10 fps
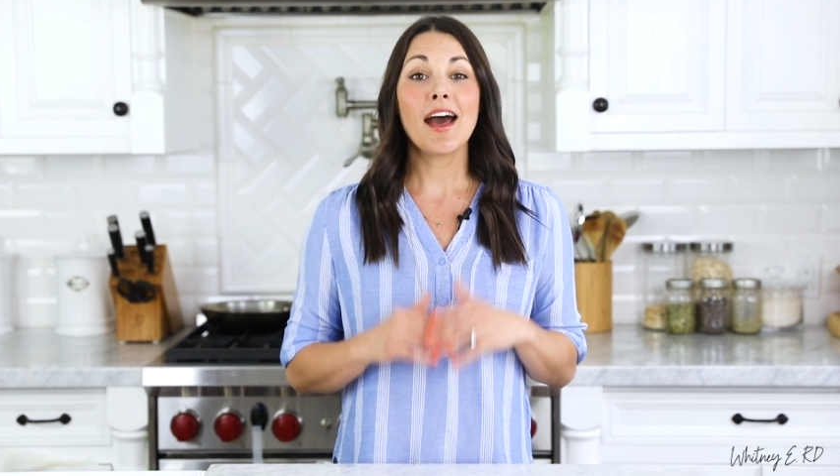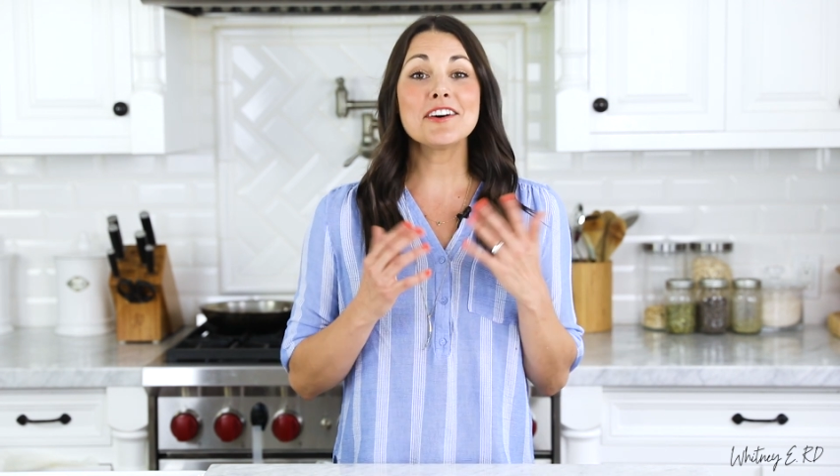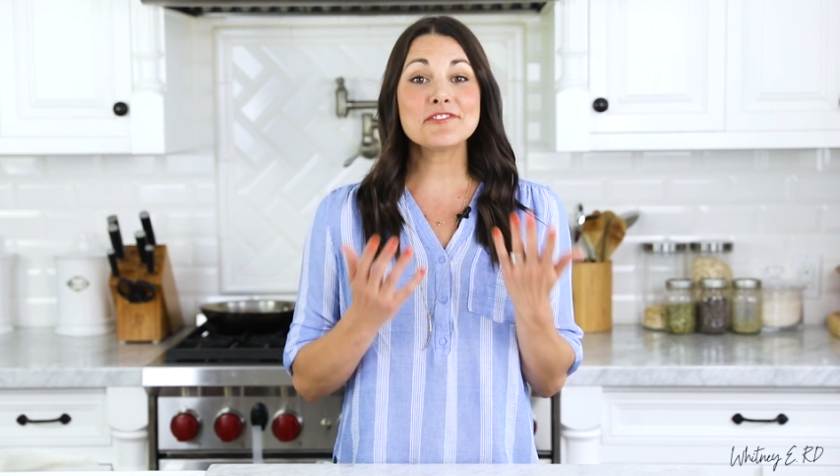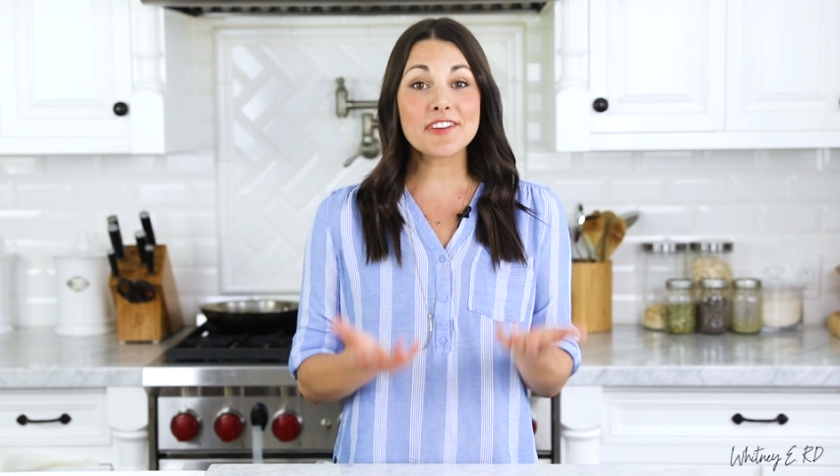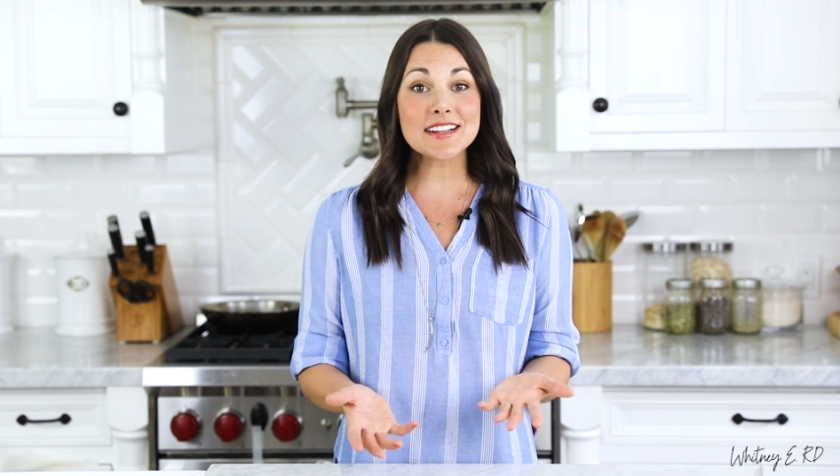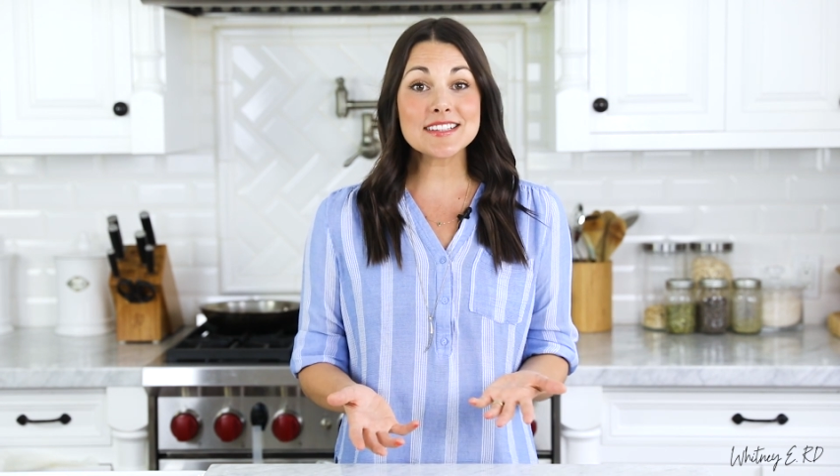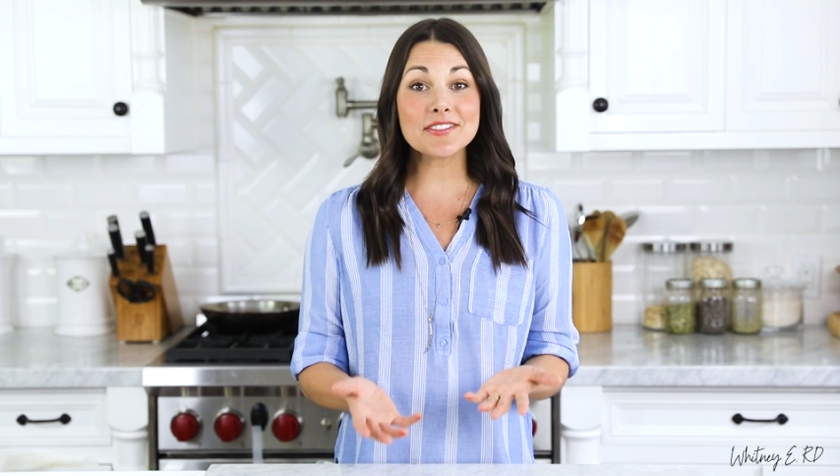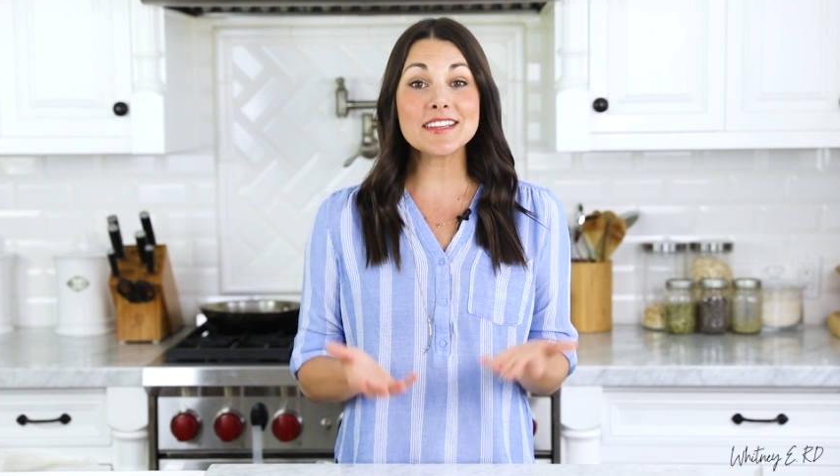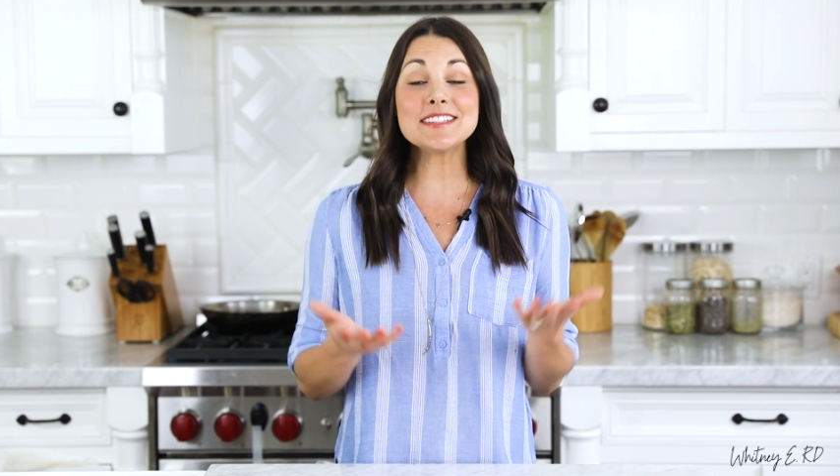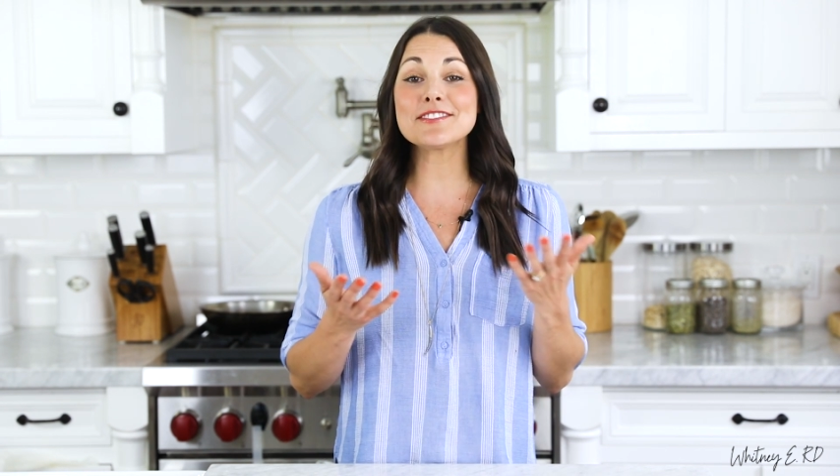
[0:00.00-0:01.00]

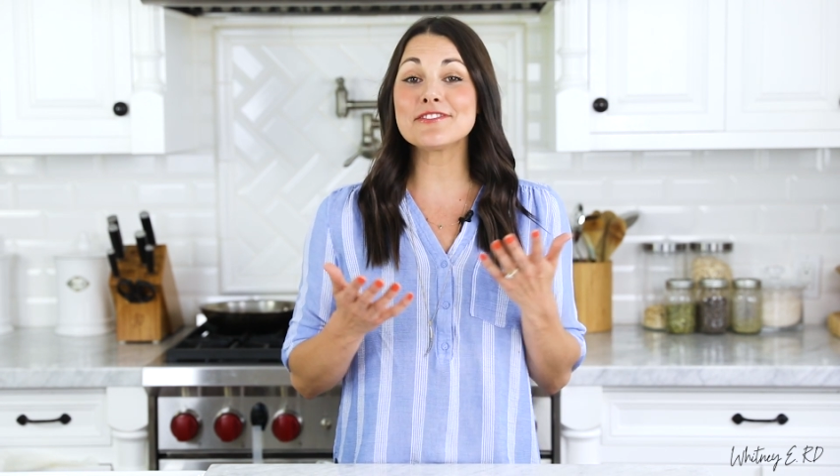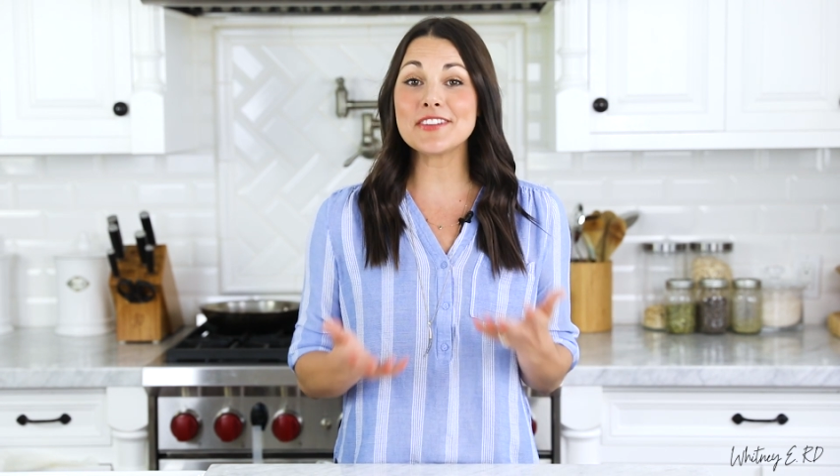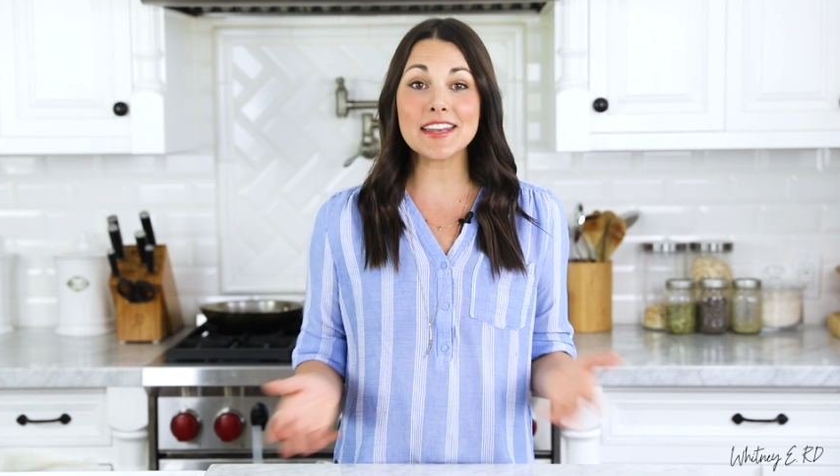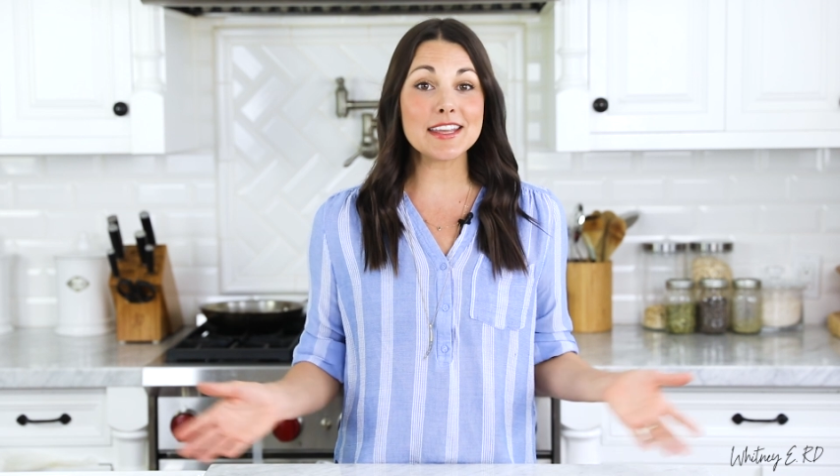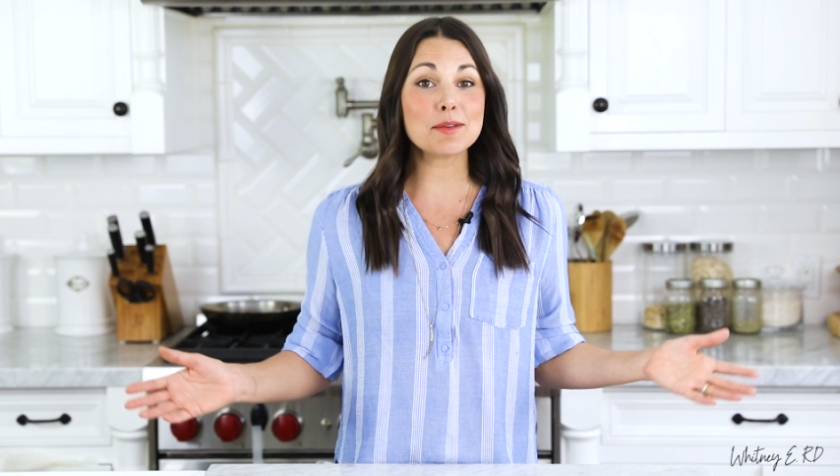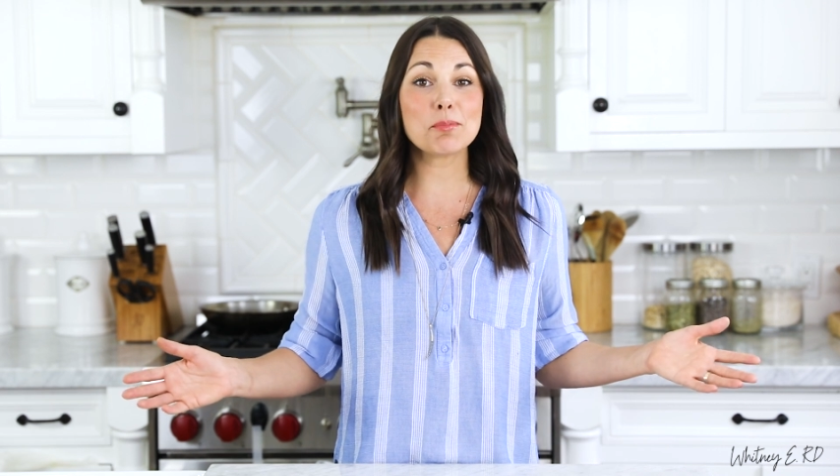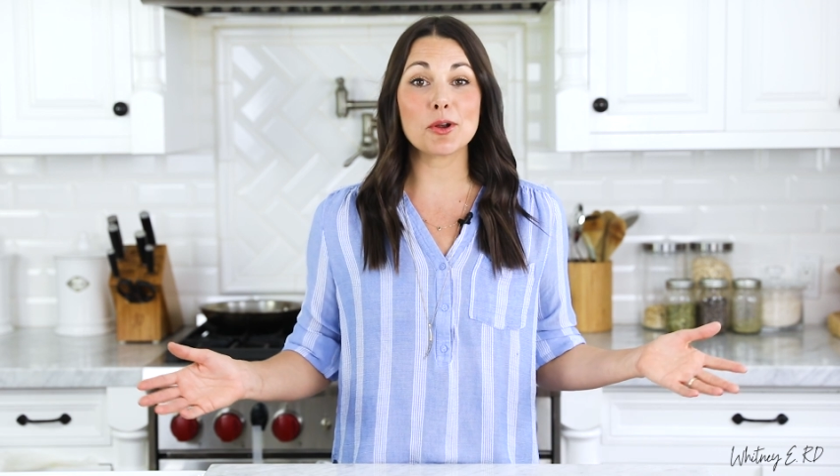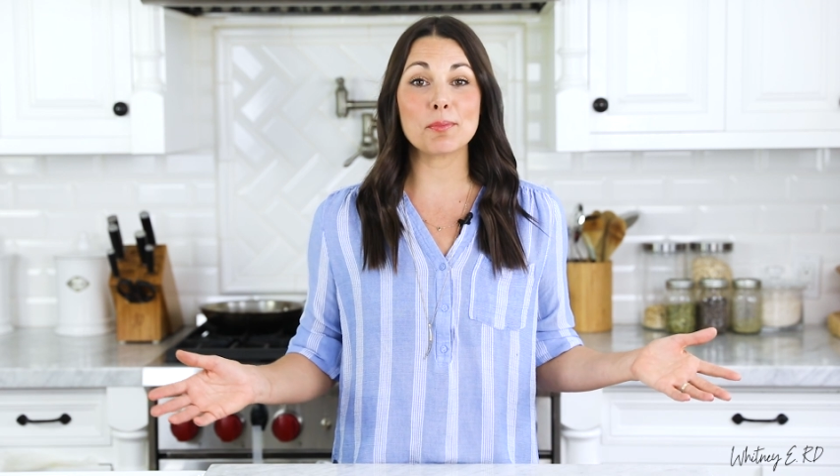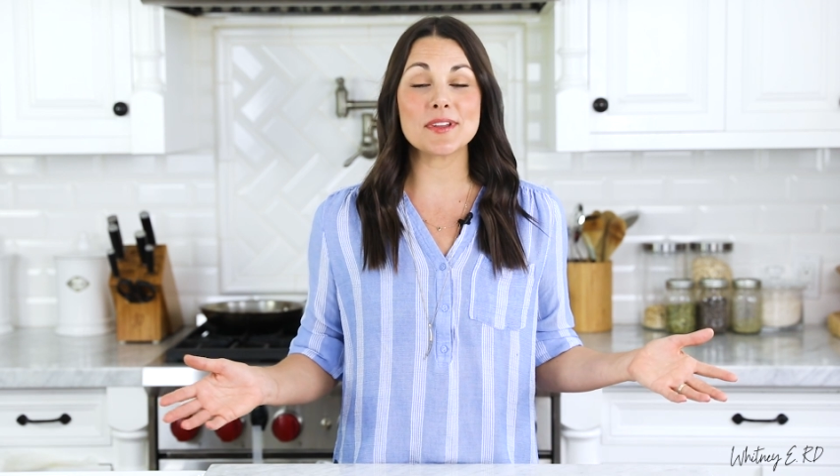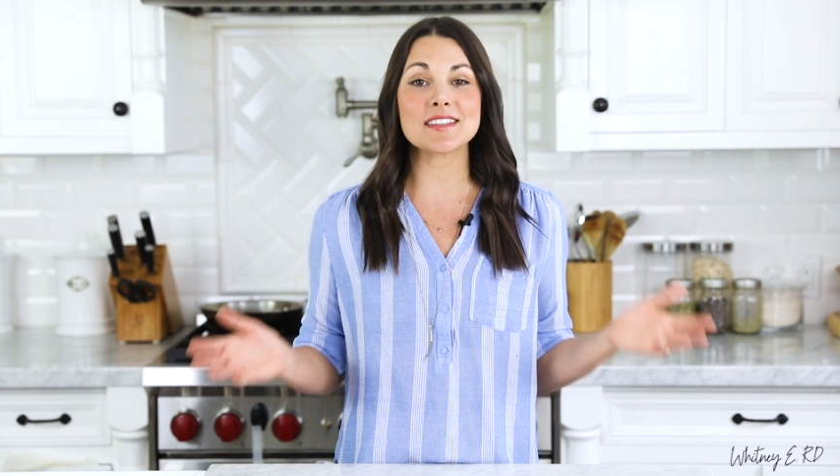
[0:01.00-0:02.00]
effectively defeating the
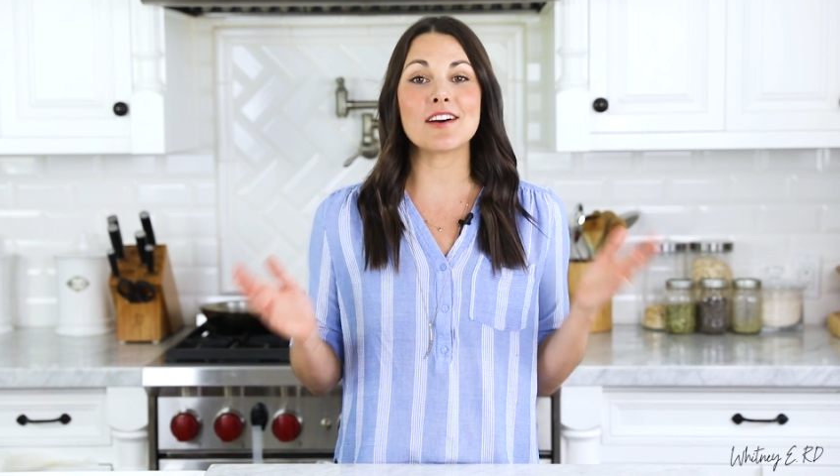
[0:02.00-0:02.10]
purpose